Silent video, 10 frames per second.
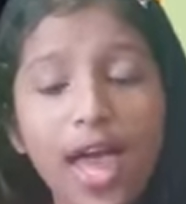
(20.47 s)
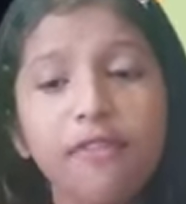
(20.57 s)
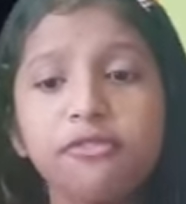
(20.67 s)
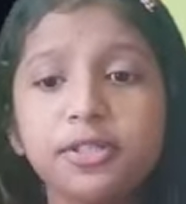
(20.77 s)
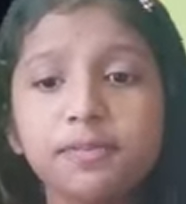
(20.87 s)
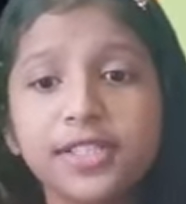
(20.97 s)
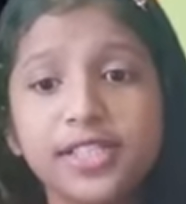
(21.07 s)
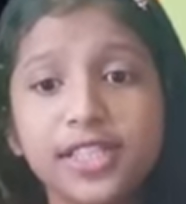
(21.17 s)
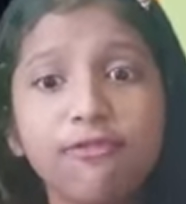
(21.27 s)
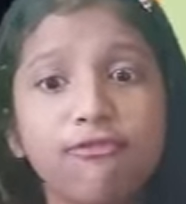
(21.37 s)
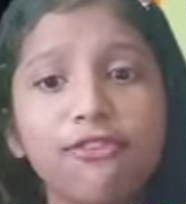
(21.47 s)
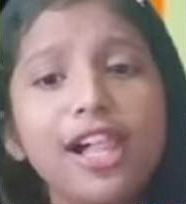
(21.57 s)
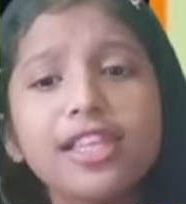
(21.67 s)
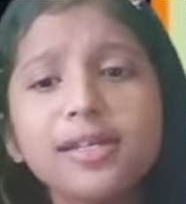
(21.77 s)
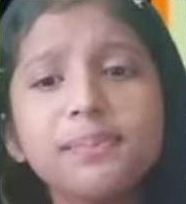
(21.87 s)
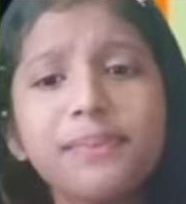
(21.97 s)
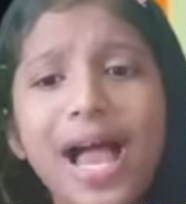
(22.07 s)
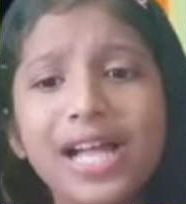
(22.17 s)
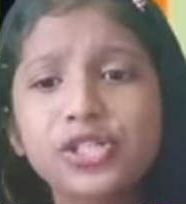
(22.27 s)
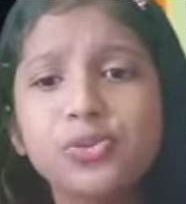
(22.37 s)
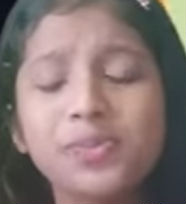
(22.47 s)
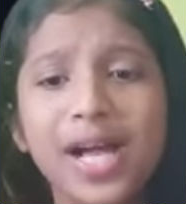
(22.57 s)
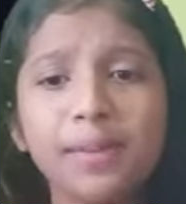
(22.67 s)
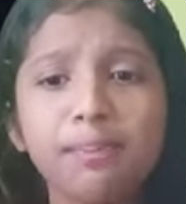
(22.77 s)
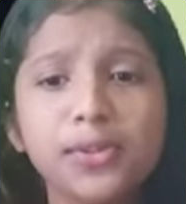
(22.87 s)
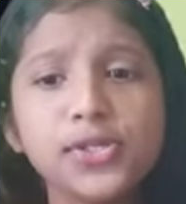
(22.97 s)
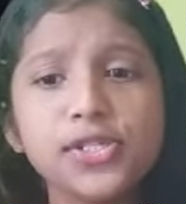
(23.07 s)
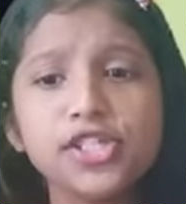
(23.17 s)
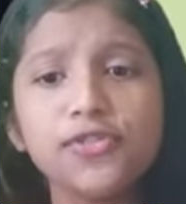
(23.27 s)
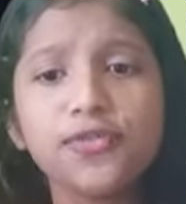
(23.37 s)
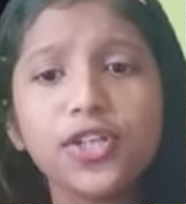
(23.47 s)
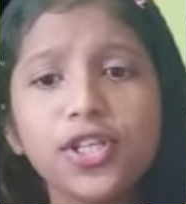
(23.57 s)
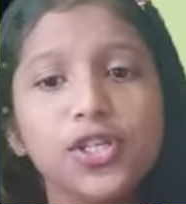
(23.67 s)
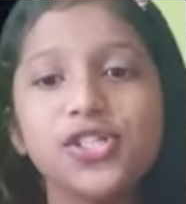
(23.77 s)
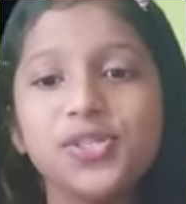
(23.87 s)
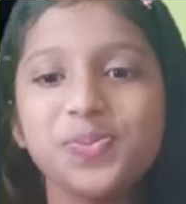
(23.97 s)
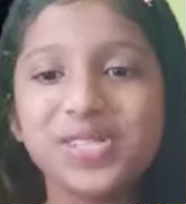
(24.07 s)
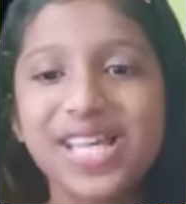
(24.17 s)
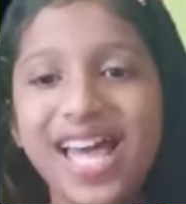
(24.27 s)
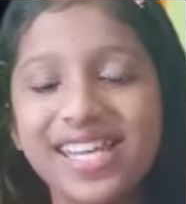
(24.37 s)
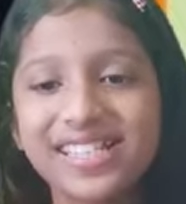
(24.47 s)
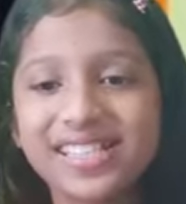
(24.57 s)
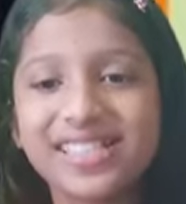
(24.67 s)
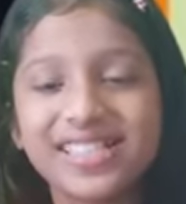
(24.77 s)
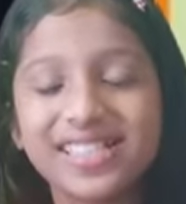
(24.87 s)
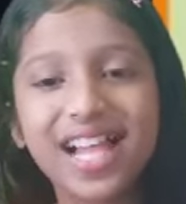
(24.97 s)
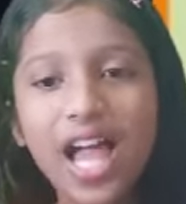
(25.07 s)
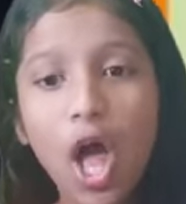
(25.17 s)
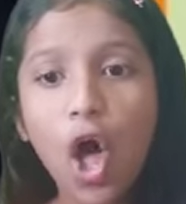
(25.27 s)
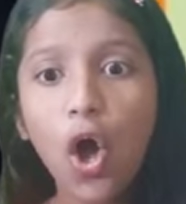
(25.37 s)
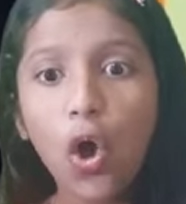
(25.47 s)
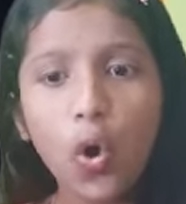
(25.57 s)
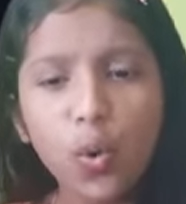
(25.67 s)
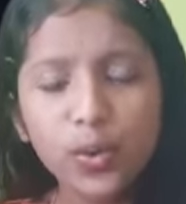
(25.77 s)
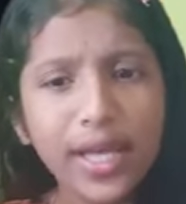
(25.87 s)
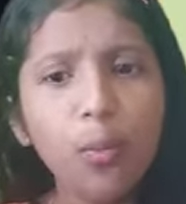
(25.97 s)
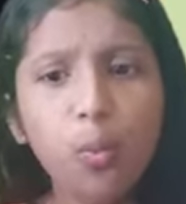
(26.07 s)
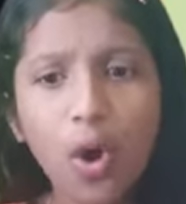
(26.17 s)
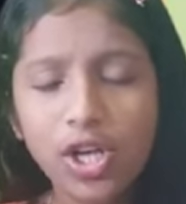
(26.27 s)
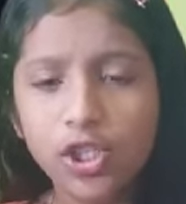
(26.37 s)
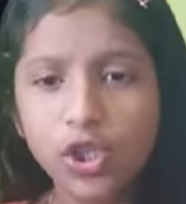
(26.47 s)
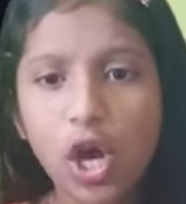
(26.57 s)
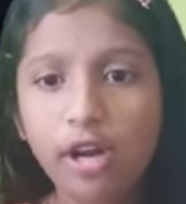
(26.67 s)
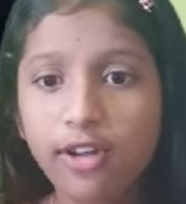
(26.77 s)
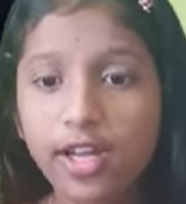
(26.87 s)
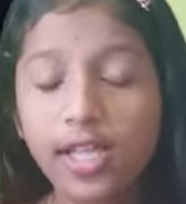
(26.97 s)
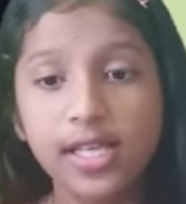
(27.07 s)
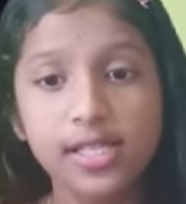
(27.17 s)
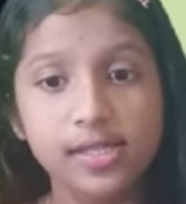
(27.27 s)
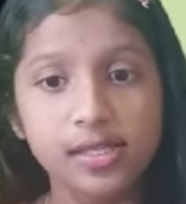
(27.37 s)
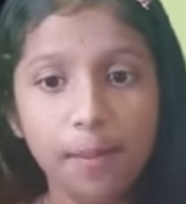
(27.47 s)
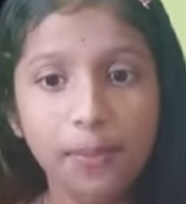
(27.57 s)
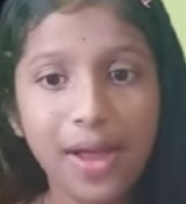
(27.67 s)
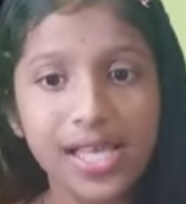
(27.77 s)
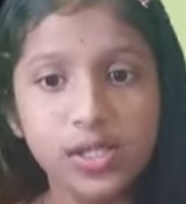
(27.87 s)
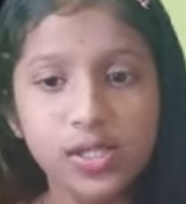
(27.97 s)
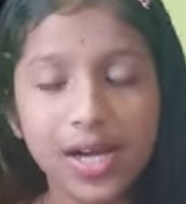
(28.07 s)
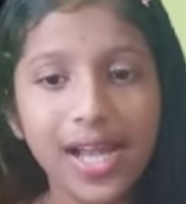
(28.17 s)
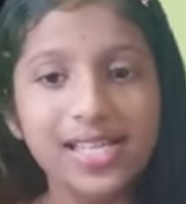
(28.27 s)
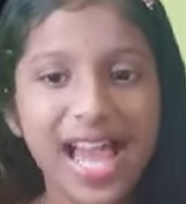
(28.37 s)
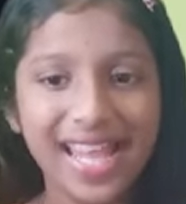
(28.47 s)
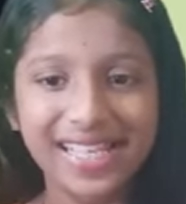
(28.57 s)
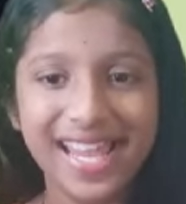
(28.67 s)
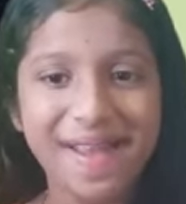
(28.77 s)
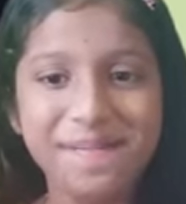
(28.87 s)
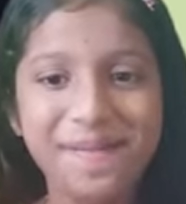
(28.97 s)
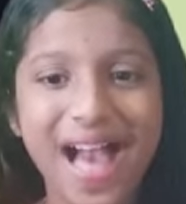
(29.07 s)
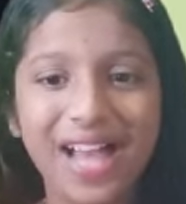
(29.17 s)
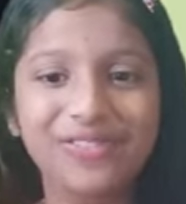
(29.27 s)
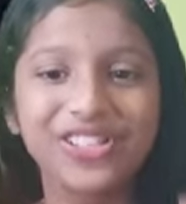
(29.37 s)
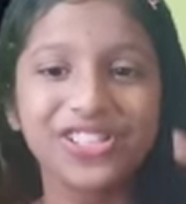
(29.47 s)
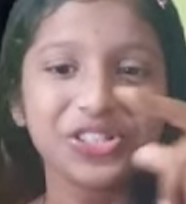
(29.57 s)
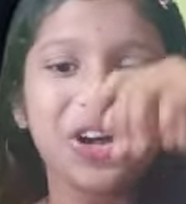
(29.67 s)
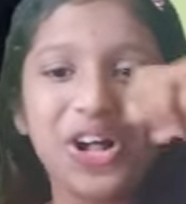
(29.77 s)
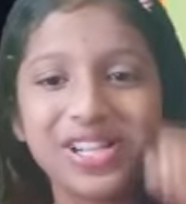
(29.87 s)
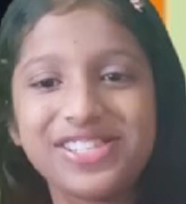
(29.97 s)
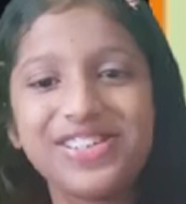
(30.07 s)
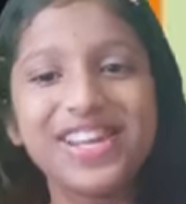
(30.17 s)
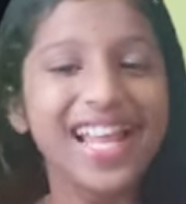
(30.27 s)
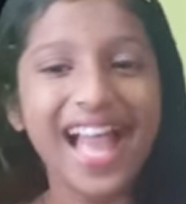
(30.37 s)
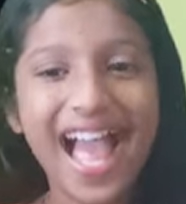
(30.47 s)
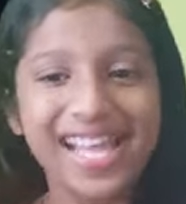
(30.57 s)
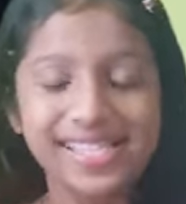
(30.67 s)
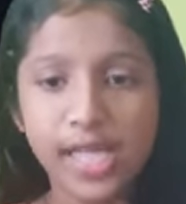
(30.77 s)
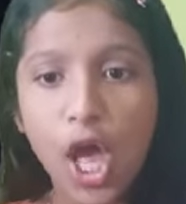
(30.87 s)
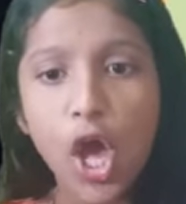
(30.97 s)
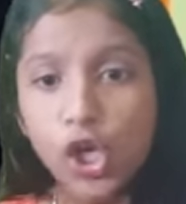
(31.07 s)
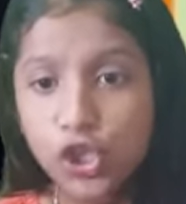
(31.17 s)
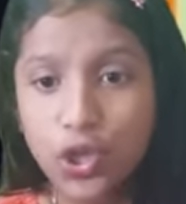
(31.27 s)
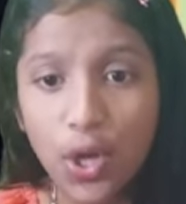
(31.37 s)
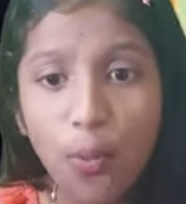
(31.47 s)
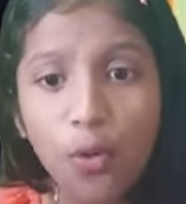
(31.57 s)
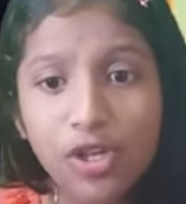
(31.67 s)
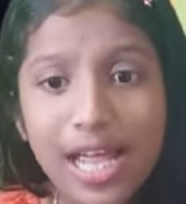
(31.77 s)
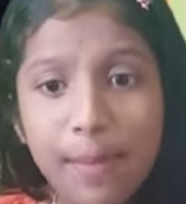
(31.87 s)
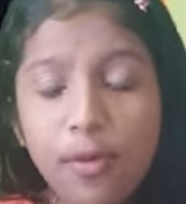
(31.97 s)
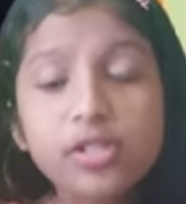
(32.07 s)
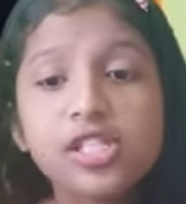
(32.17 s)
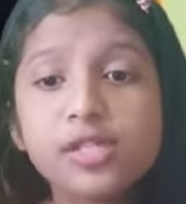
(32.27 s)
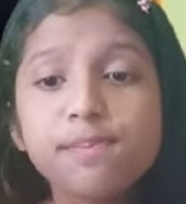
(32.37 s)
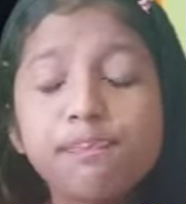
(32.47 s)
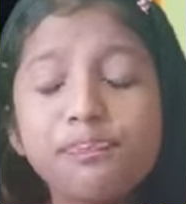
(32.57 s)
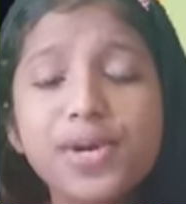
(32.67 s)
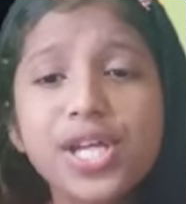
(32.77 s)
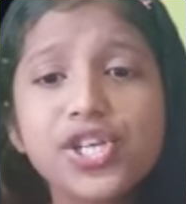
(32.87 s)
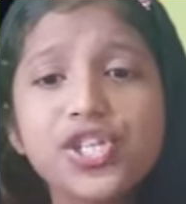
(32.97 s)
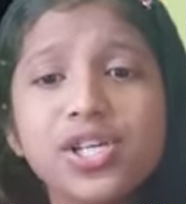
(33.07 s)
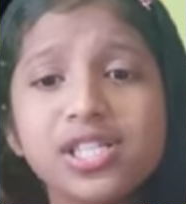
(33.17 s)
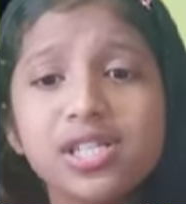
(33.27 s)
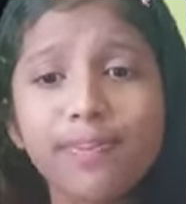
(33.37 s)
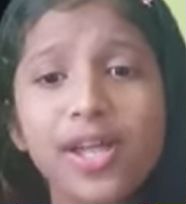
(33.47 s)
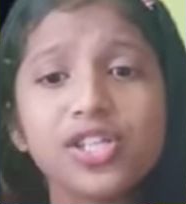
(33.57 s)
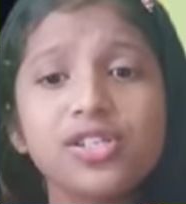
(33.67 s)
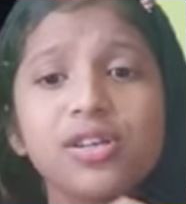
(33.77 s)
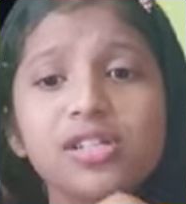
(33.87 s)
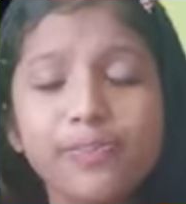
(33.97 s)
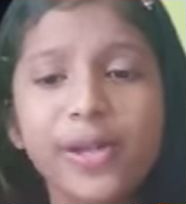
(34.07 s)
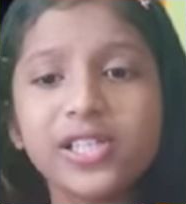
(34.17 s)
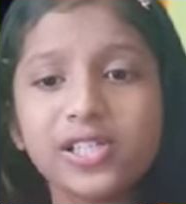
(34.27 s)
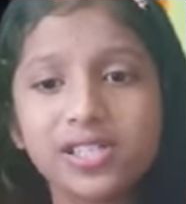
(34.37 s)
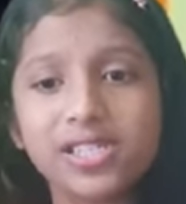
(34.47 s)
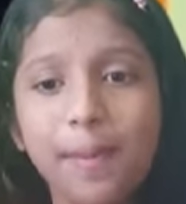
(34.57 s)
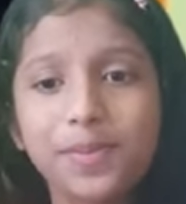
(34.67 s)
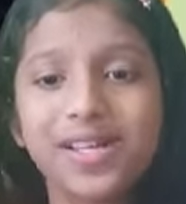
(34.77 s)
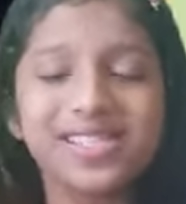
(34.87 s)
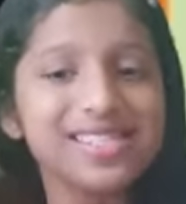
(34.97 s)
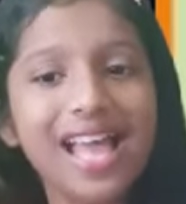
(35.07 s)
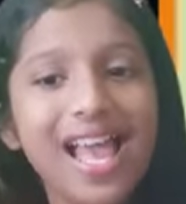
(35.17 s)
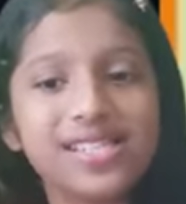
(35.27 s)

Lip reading: everybody, welcome back to my beautiful YouTube channel. Okay, what? You're very surprised, right? I came back with you all today, guys. Do you know what I got? The special chapter in science